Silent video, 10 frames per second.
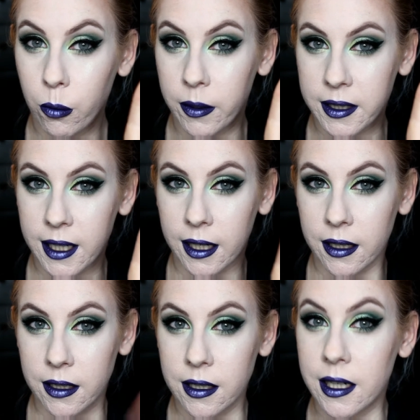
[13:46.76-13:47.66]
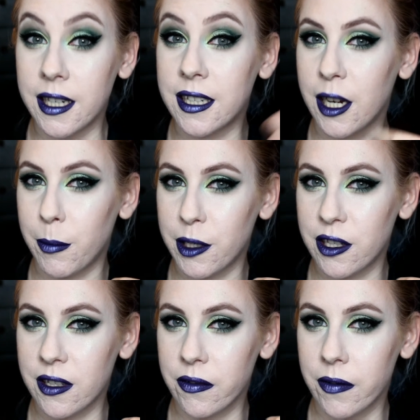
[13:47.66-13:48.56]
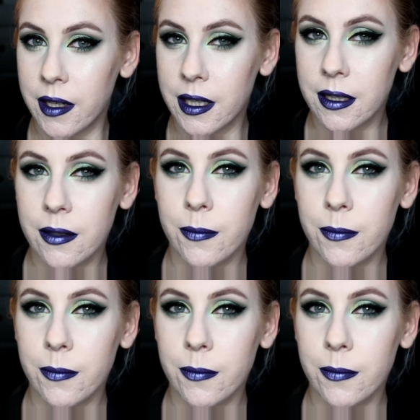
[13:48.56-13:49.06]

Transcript: One second, I need to take pictures of this.